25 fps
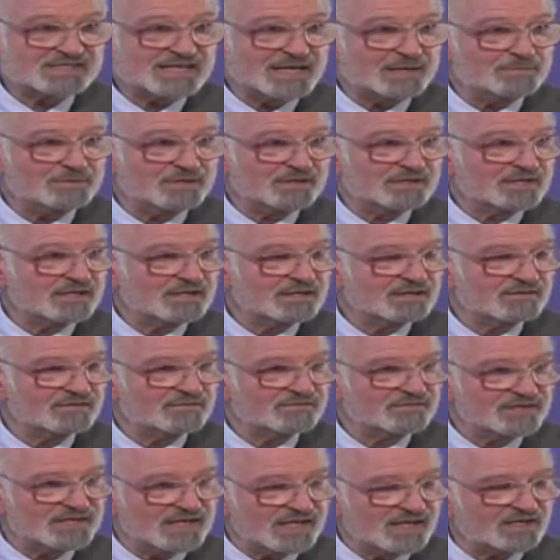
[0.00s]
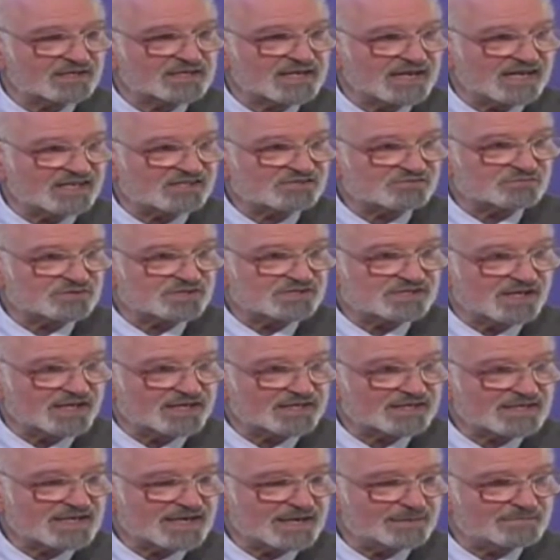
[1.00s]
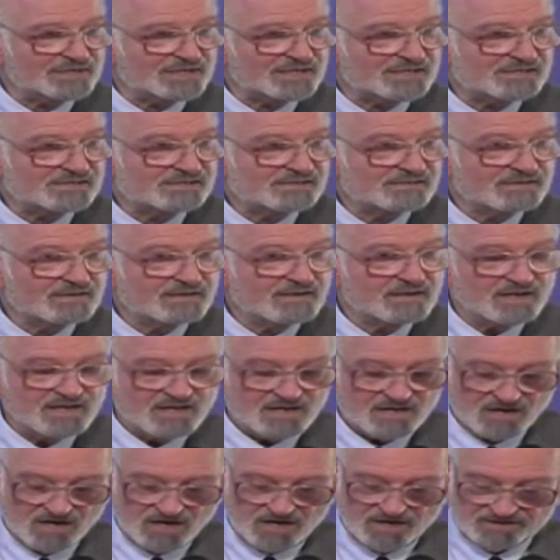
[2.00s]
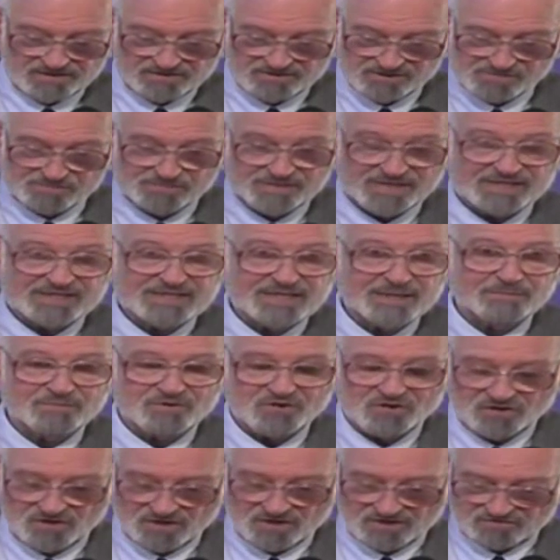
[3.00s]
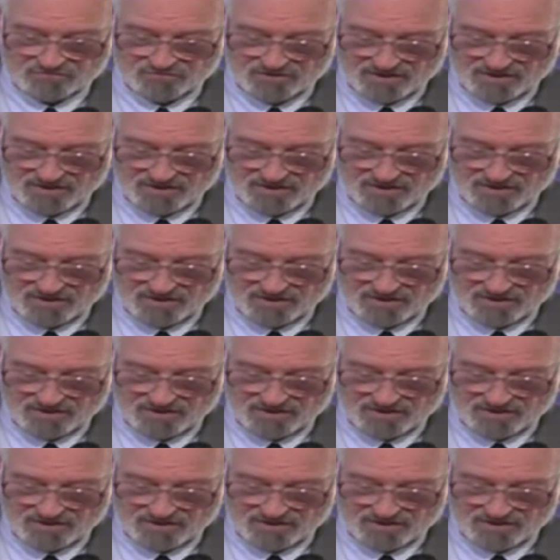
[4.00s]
a statement, Fidel Castro is not a communist. Articles picked up all